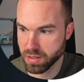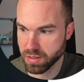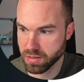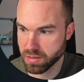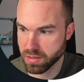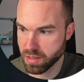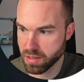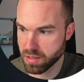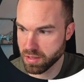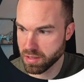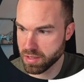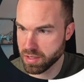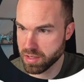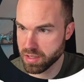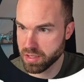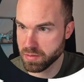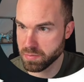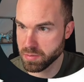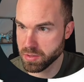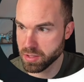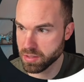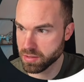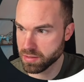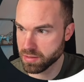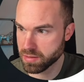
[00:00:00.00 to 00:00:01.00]
the other
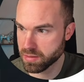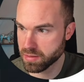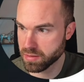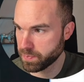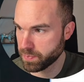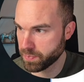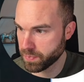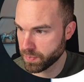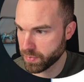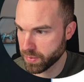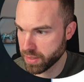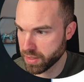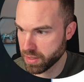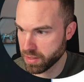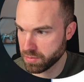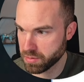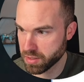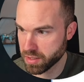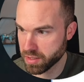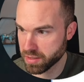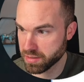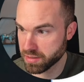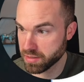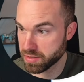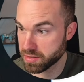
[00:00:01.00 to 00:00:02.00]
animals. Yeah,
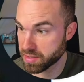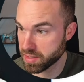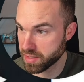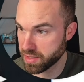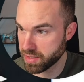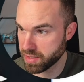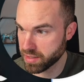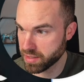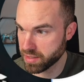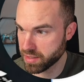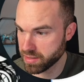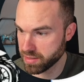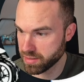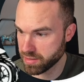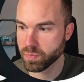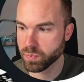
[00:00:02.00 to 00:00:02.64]
we got the tiger.